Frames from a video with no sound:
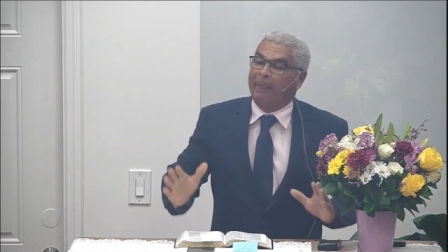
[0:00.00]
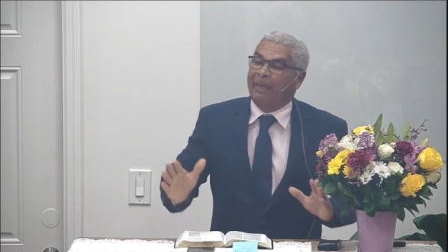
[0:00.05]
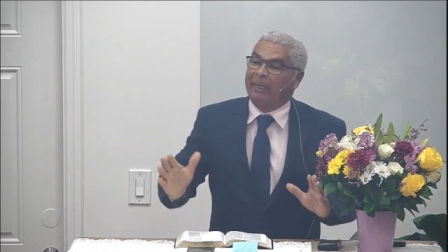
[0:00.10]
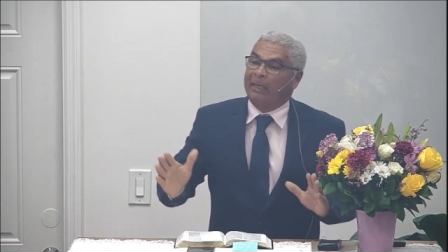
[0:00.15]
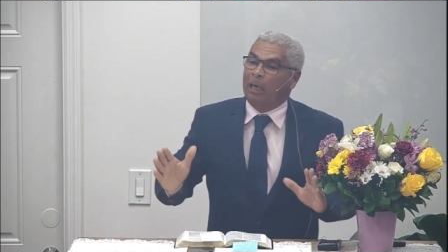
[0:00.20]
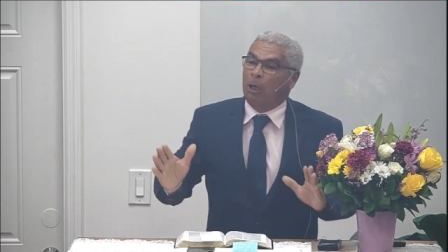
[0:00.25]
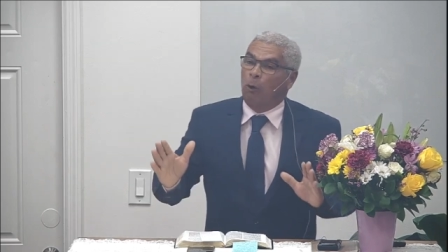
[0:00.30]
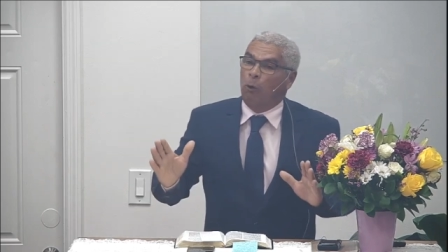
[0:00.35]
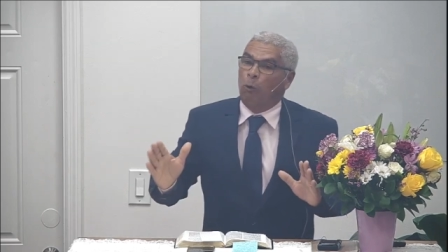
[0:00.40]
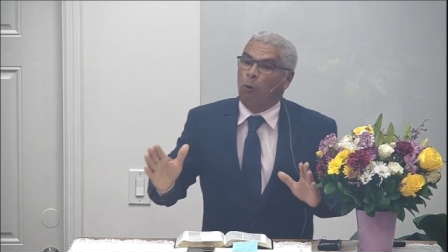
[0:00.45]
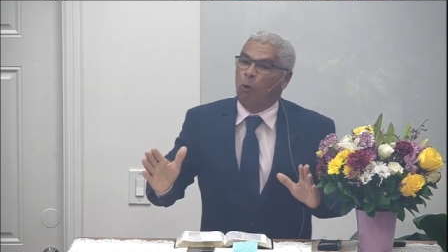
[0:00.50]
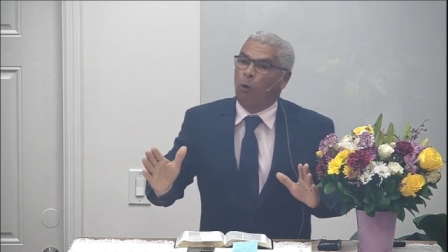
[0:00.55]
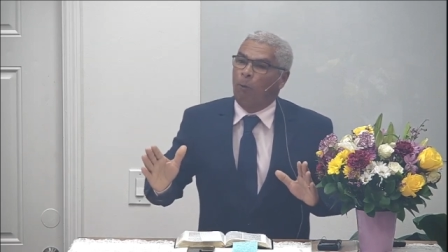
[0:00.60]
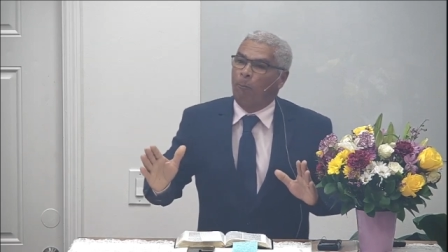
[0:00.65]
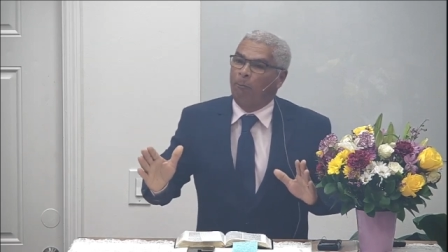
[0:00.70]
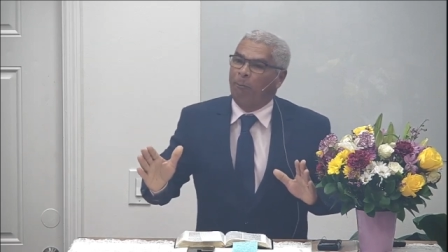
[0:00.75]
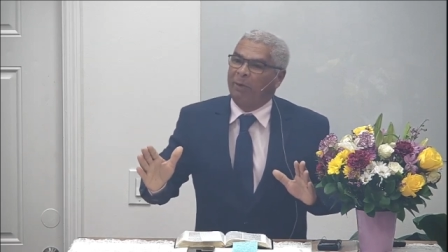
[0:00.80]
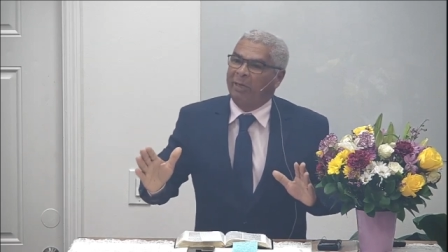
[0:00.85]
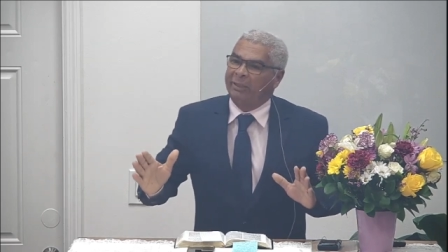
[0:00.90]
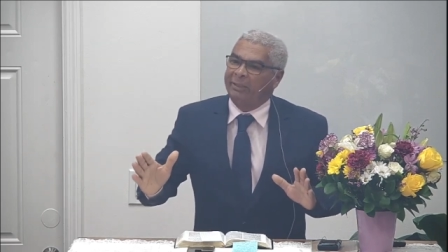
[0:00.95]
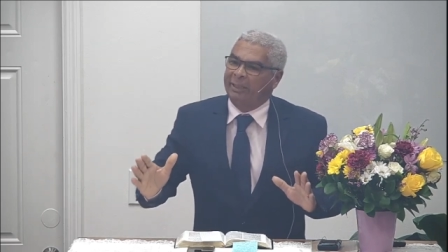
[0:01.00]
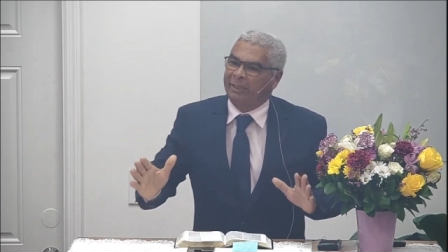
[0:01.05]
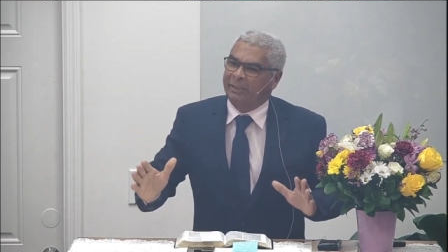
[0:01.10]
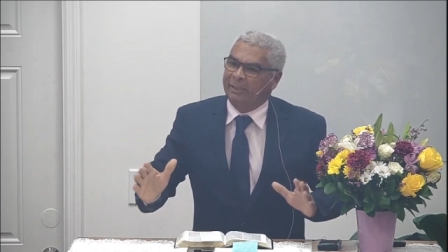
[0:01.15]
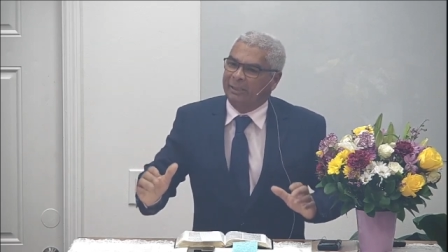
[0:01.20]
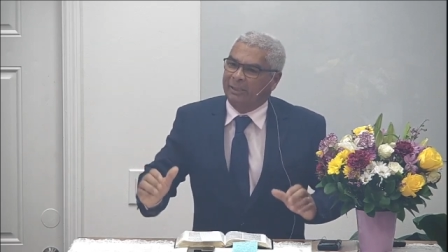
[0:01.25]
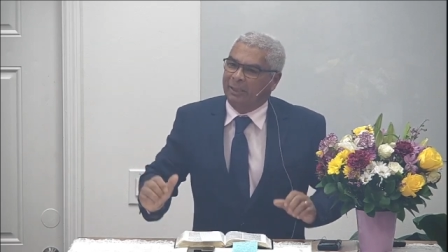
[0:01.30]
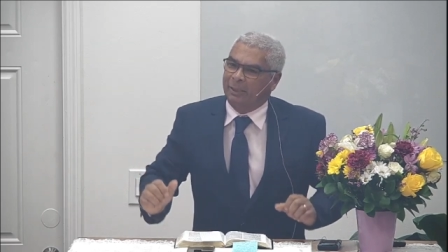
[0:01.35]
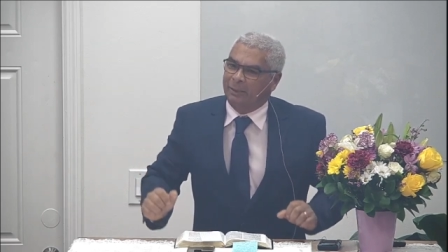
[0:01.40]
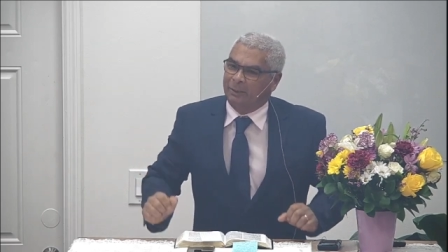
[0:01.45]
The only thing that he needed to
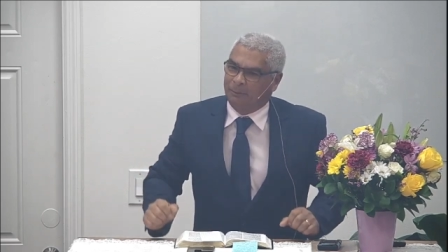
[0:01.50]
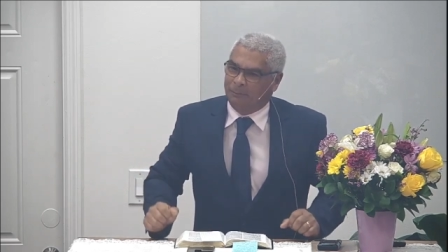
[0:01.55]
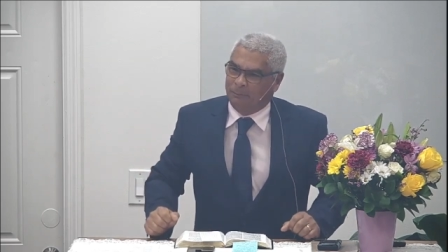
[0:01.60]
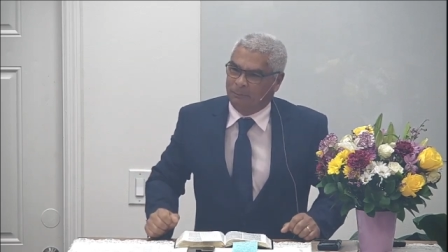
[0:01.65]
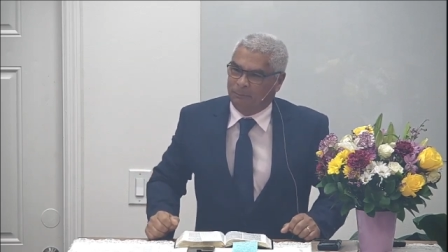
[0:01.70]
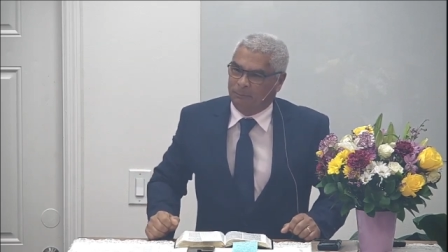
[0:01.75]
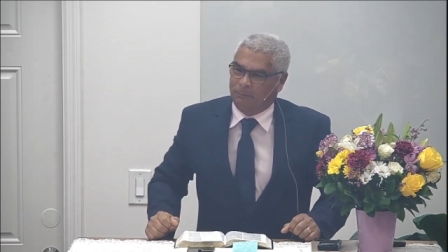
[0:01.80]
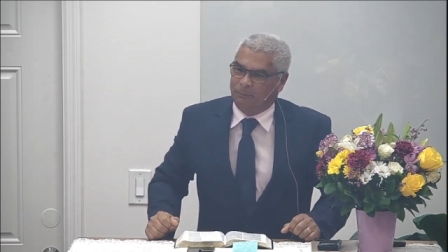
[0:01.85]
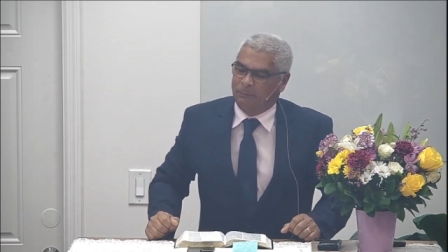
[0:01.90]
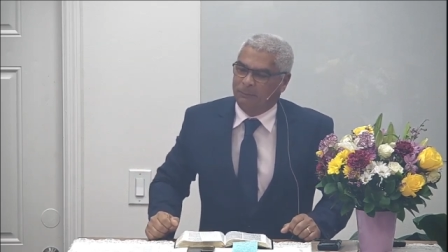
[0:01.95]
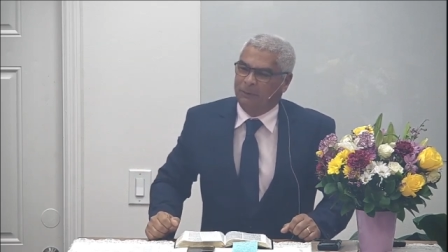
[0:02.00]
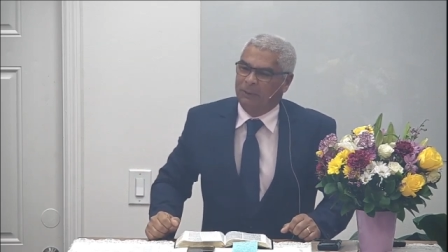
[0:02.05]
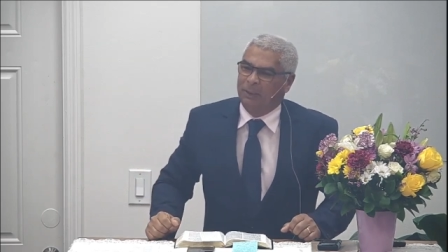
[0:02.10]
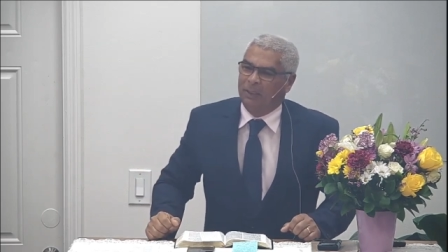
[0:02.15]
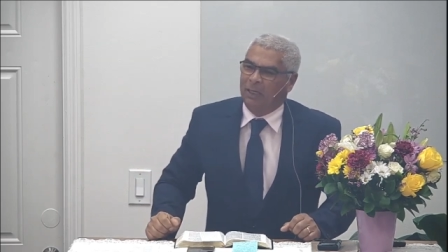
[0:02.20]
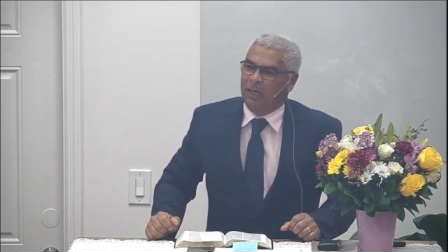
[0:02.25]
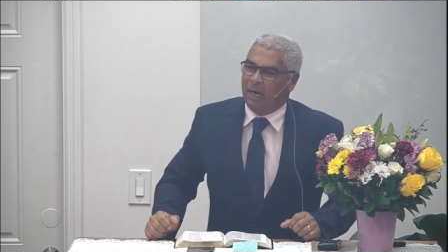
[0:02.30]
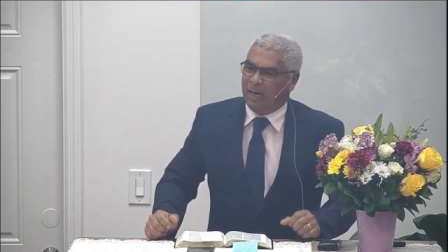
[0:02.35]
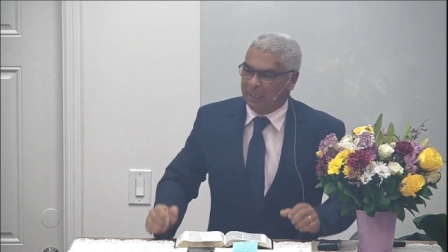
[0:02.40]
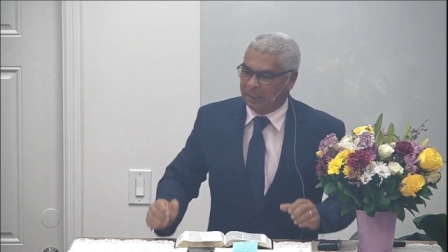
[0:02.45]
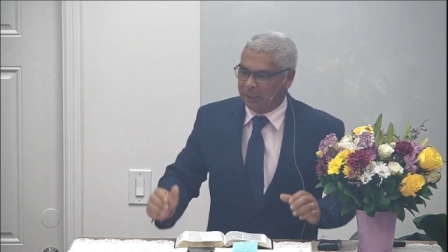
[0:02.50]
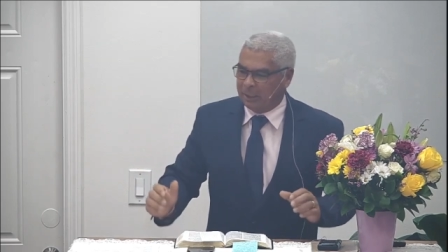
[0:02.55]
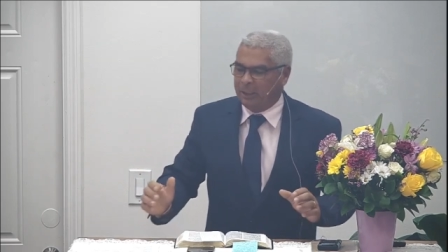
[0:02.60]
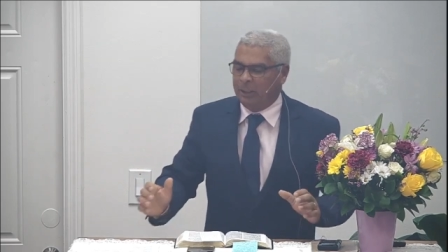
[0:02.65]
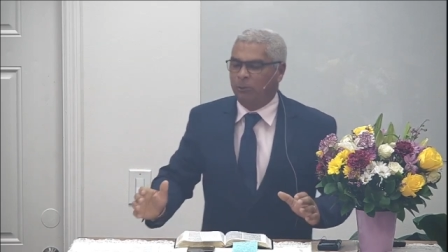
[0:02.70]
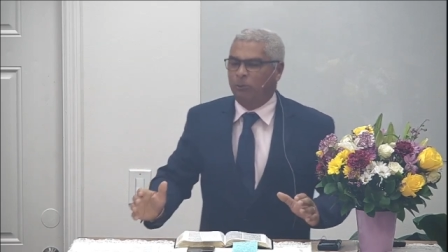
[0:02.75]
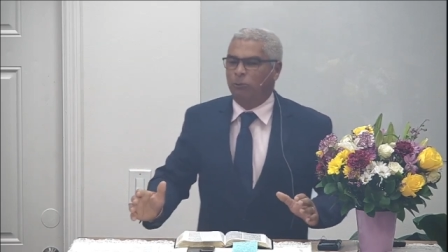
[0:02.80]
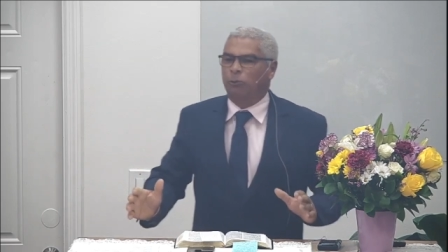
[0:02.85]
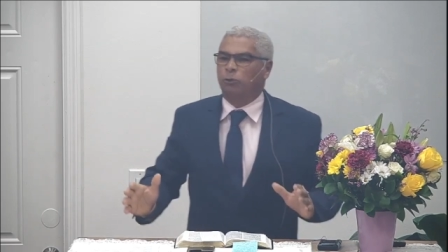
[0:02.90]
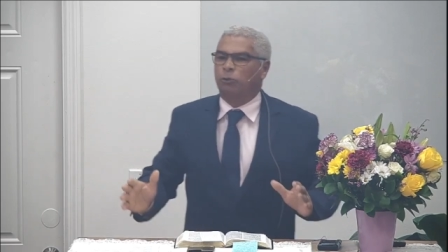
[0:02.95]
do is, was to obey
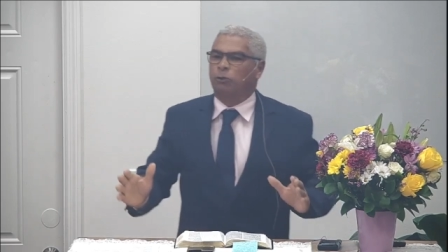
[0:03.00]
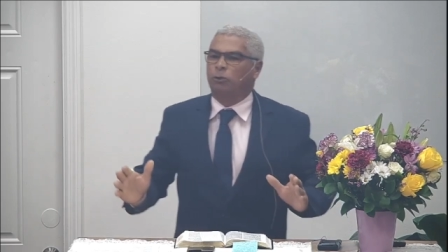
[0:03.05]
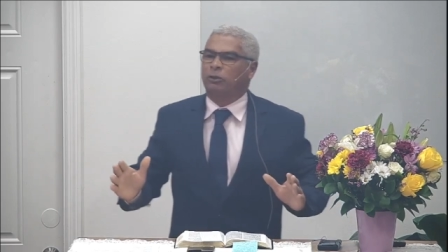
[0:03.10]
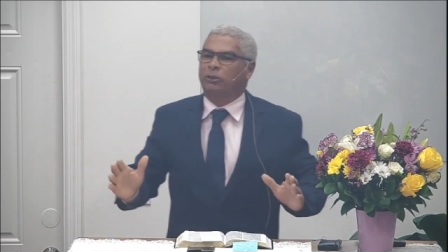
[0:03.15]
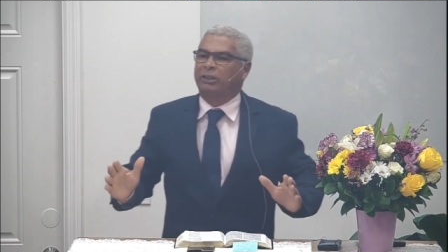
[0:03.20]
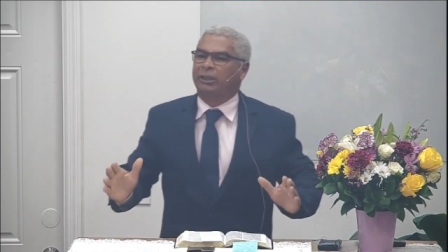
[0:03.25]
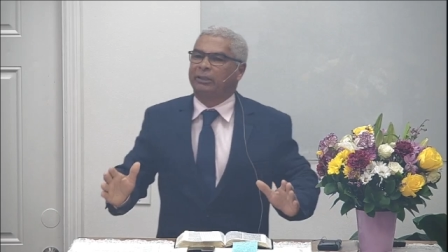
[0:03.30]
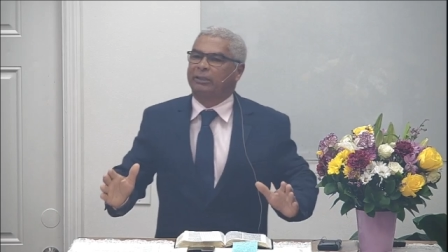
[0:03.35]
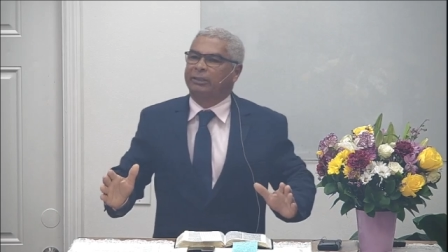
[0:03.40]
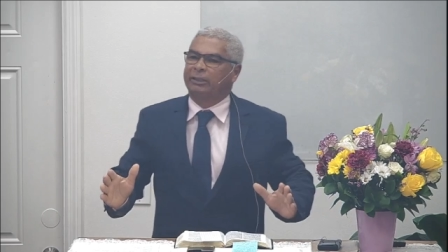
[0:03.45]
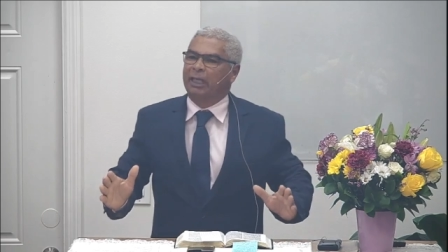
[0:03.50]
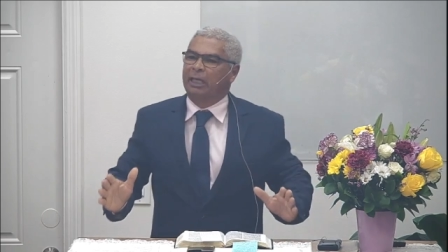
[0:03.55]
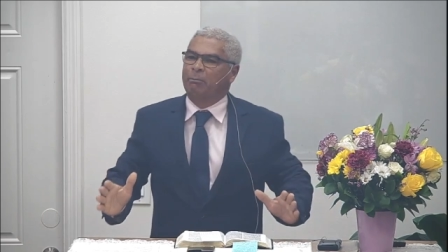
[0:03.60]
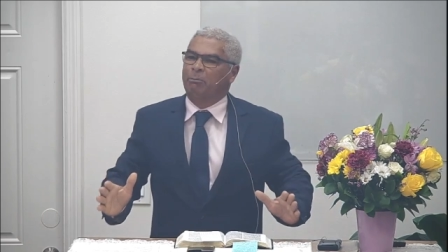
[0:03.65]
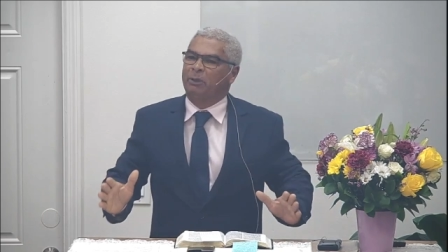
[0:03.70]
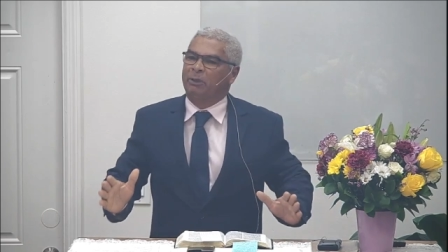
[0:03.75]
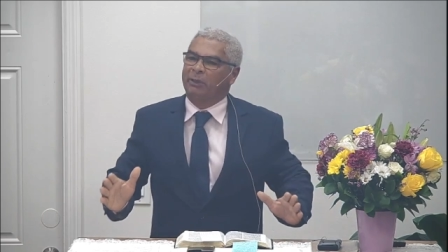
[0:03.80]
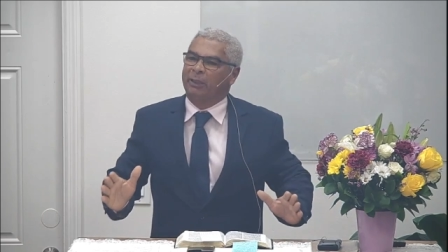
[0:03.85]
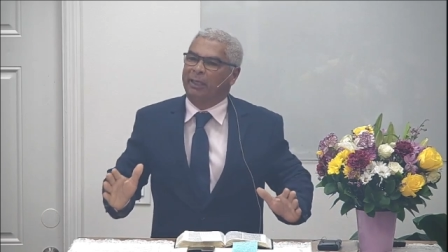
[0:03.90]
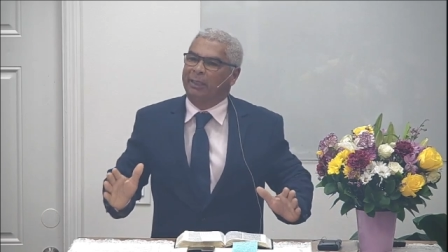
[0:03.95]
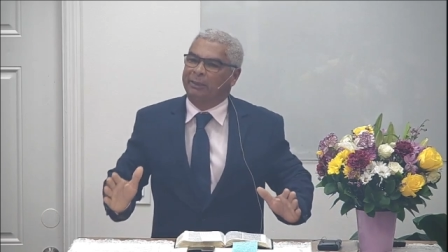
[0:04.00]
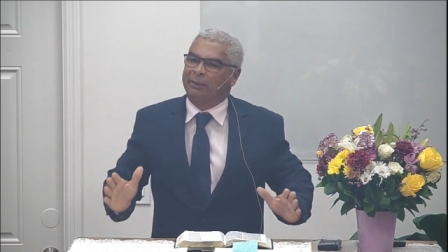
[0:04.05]
what God